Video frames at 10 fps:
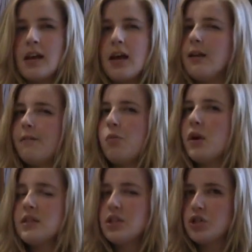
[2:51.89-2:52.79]
And if I
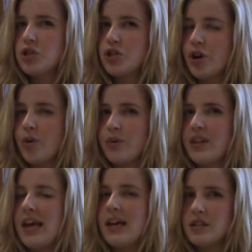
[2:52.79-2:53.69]
wasn't sure what
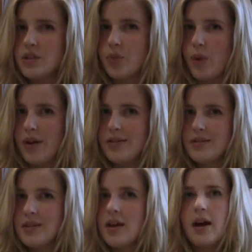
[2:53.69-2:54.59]
the answer
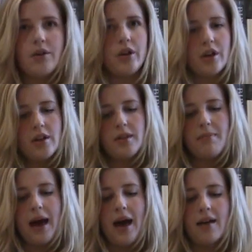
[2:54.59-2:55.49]
was, I would look on the
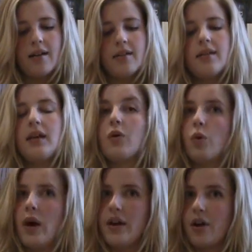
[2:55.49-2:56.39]
back,
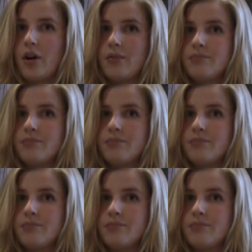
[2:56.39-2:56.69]
equator.